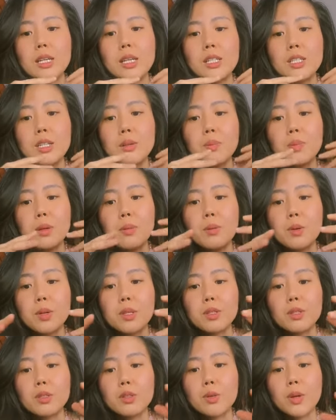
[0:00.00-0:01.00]
teaching people
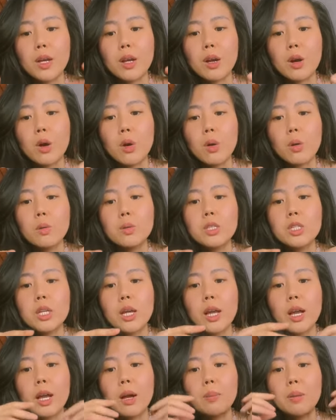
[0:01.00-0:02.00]
and doing
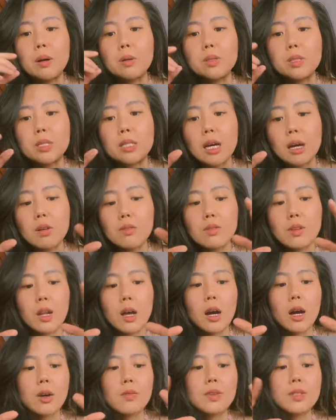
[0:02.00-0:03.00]
coaching about
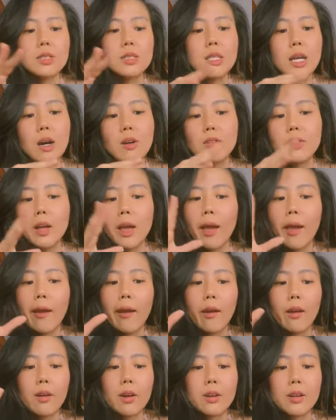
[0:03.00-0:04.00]
self-love and
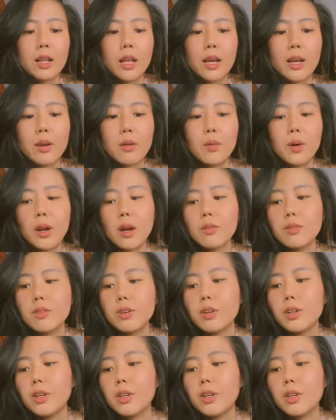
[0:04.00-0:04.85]
self-care and like whatever,